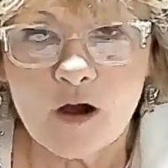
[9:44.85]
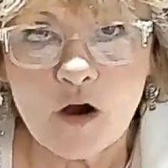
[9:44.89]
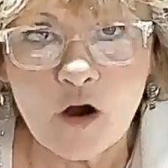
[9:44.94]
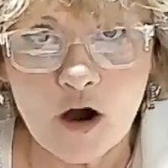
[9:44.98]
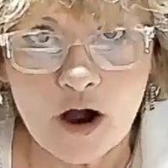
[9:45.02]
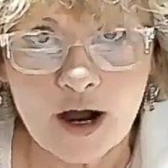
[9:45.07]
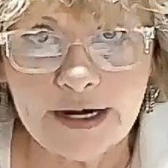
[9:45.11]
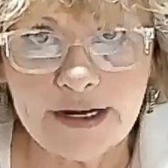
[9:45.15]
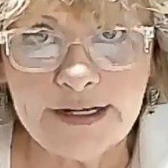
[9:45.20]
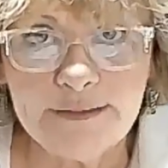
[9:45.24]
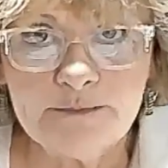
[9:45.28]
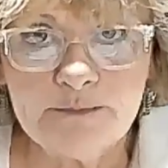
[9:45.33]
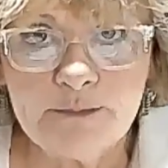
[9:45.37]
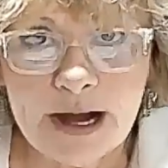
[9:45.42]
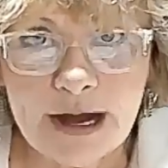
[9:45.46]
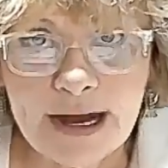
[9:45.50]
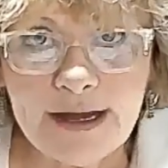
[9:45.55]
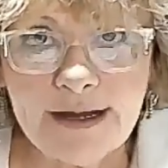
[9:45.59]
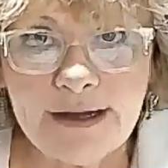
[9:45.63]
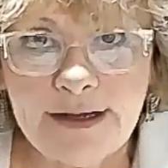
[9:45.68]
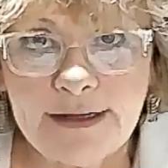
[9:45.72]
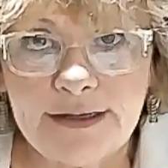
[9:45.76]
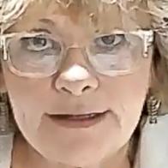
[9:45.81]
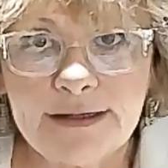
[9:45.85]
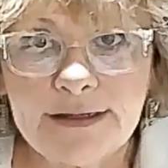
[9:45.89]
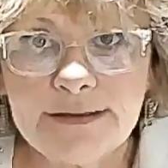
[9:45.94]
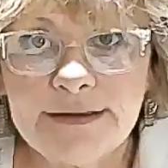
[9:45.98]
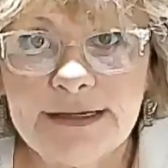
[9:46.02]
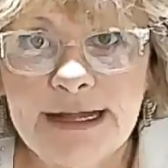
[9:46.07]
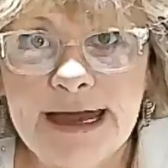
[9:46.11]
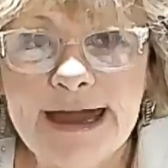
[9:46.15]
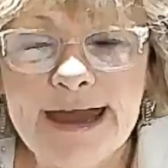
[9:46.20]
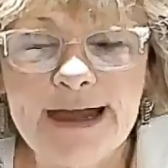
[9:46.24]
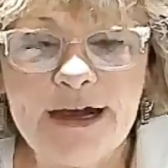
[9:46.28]
on my
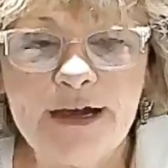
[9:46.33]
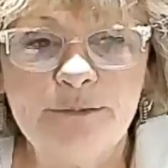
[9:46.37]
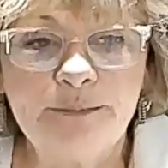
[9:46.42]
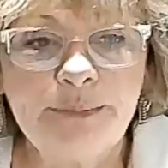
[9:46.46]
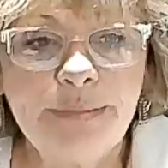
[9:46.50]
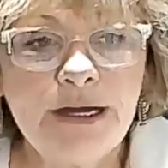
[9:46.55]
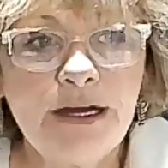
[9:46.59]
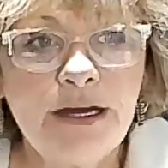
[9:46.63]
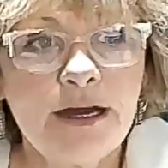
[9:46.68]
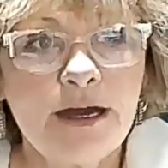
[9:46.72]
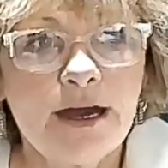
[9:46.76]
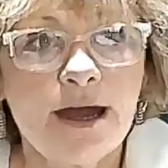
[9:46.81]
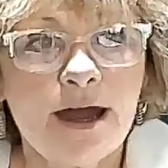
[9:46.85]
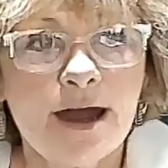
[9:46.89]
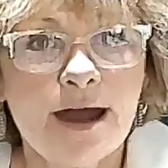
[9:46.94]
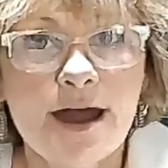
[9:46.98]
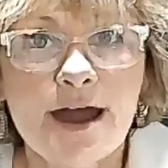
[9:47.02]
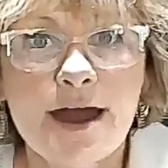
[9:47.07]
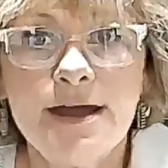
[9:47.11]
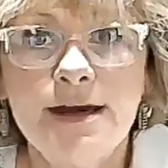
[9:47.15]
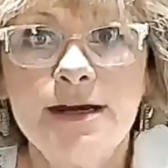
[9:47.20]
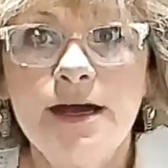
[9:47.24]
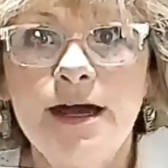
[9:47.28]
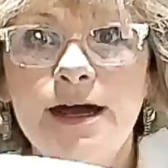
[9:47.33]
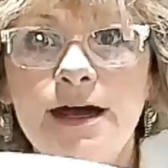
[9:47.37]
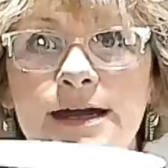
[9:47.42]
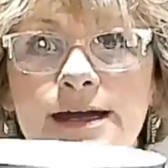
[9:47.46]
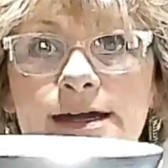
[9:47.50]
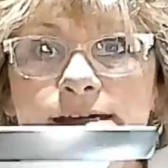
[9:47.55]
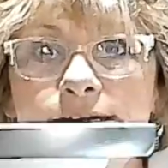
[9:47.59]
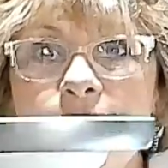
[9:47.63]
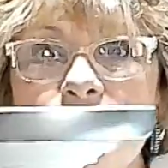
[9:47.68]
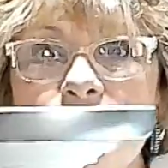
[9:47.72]
lamp, and I